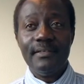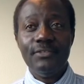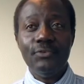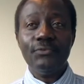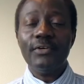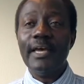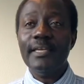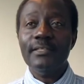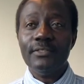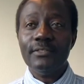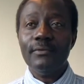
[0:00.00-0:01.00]
you fly
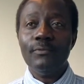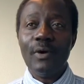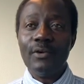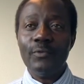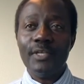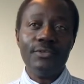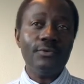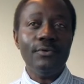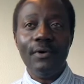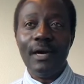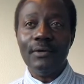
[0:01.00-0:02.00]
in 1 week, you
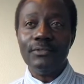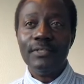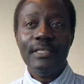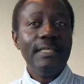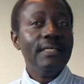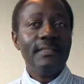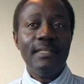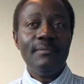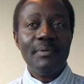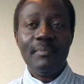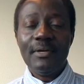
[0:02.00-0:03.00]
go out,
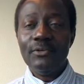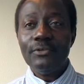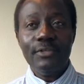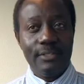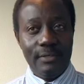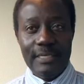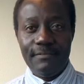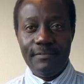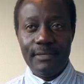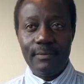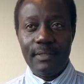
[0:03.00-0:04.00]
then people are not going to learn
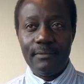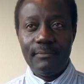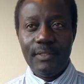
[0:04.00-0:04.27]
very well.